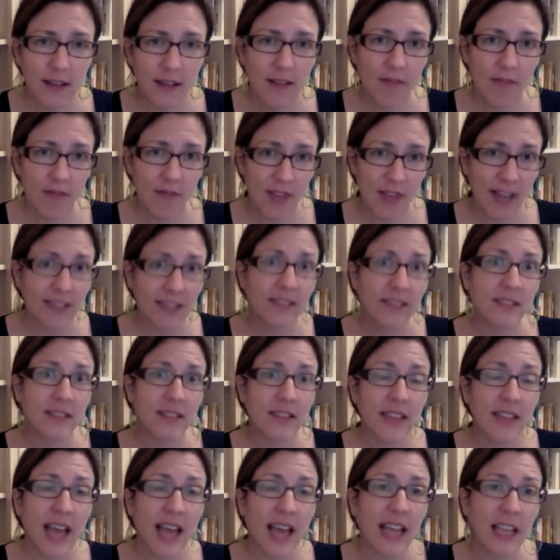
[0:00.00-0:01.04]

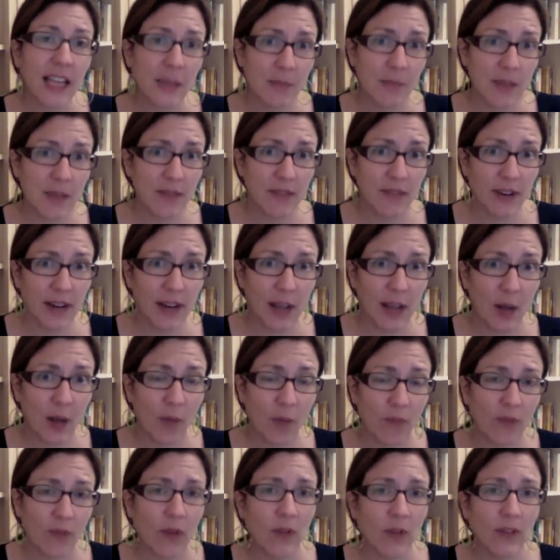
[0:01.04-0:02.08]
That can be very
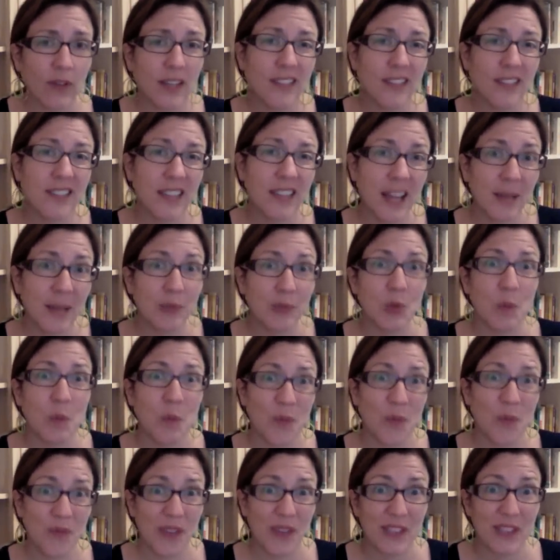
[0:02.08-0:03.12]
helpful. And sometimes your
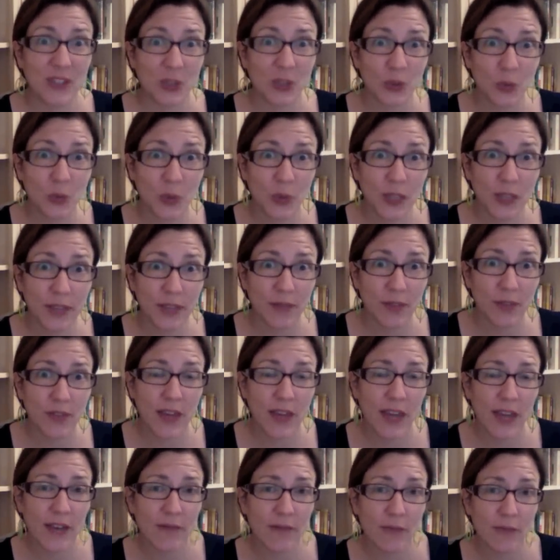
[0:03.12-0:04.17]
professors will give you
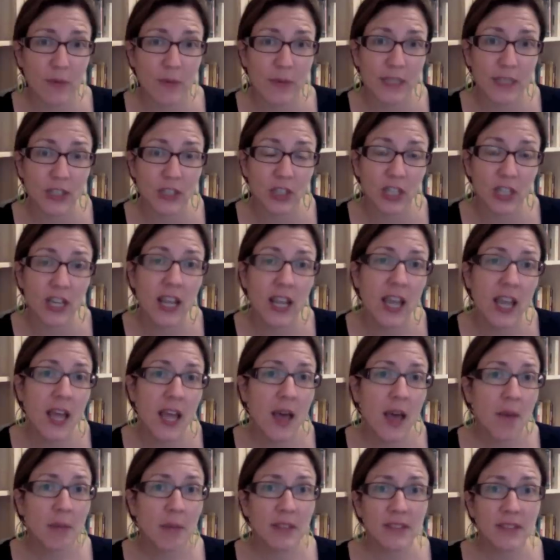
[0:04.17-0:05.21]
that information.
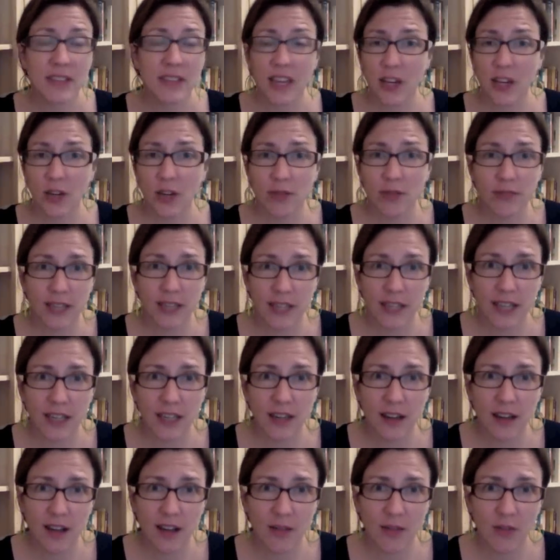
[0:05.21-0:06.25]
But say you're reading a
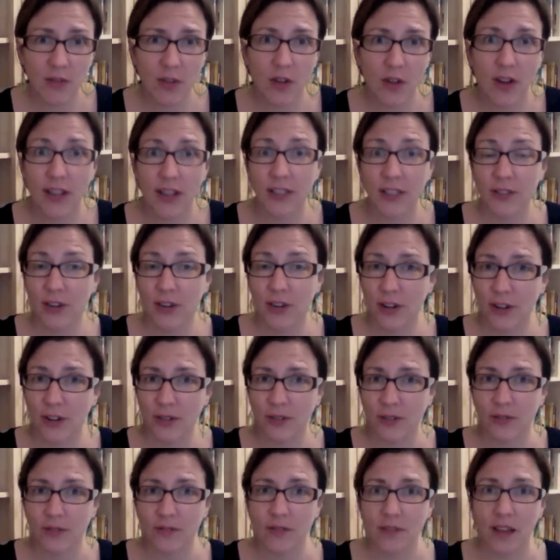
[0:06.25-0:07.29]
novel on your
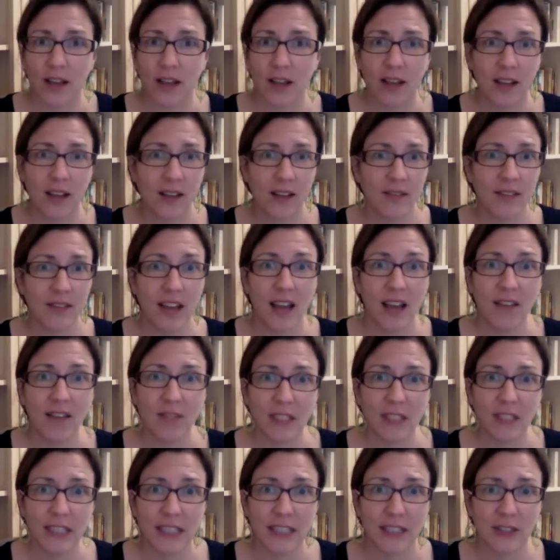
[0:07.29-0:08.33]
own, not
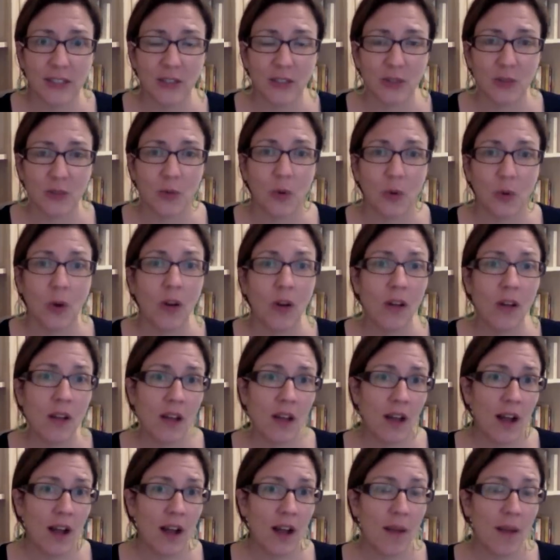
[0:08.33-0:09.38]
related to school,
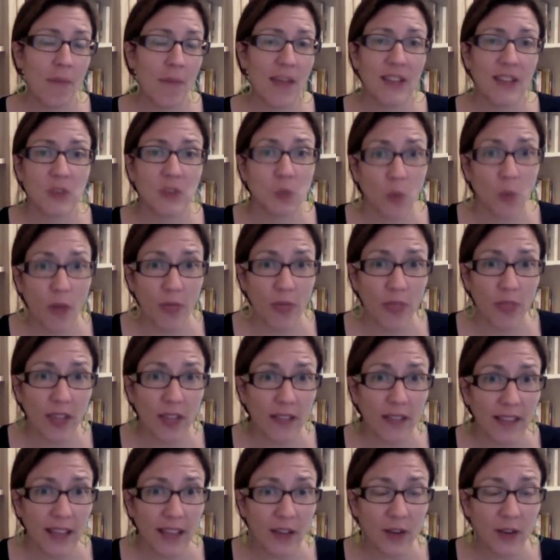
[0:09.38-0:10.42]
that's one thing
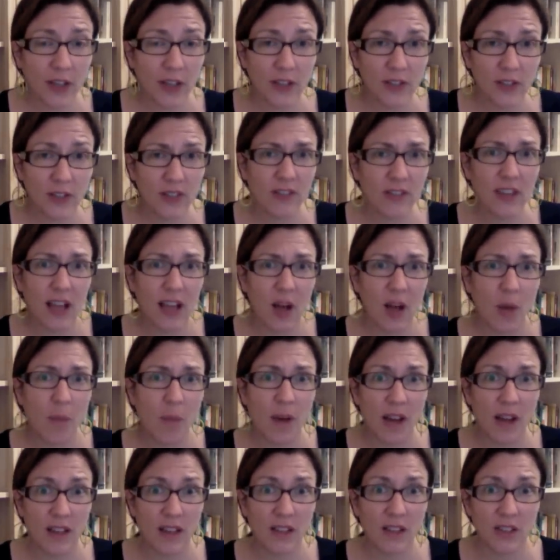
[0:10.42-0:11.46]
that you could do to help
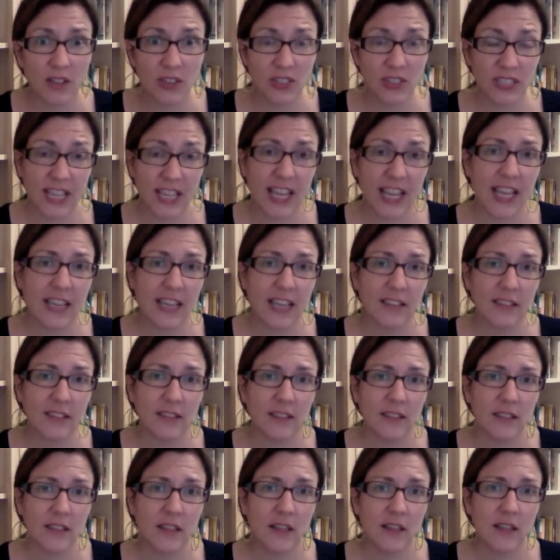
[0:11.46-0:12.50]
understand
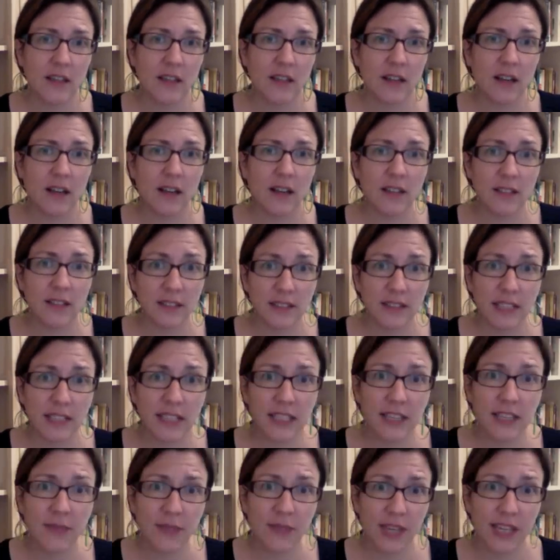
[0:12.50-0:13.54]
the
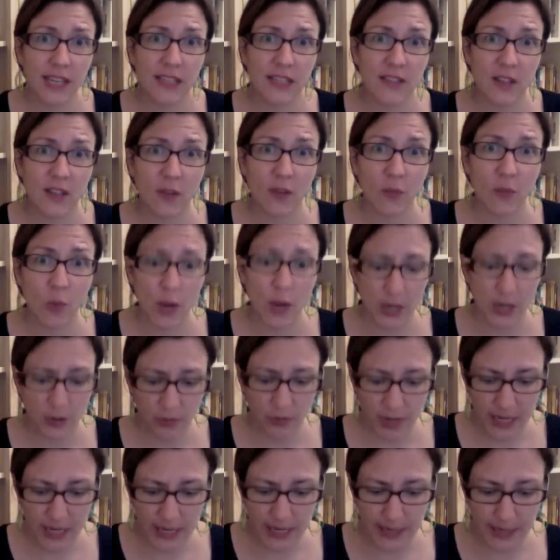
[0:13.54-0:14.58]
significance of what you're
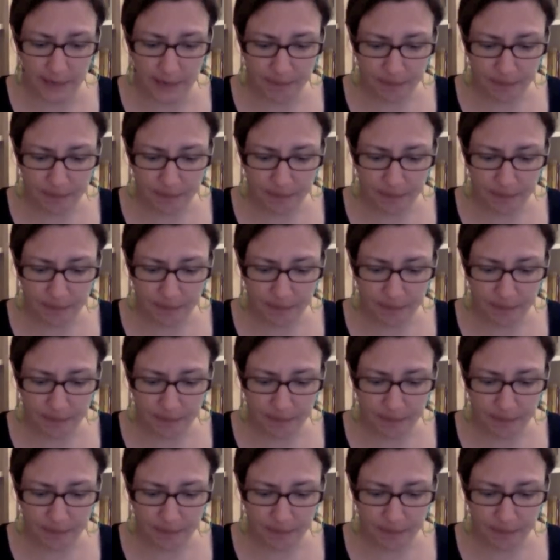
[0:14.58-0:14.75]
reading.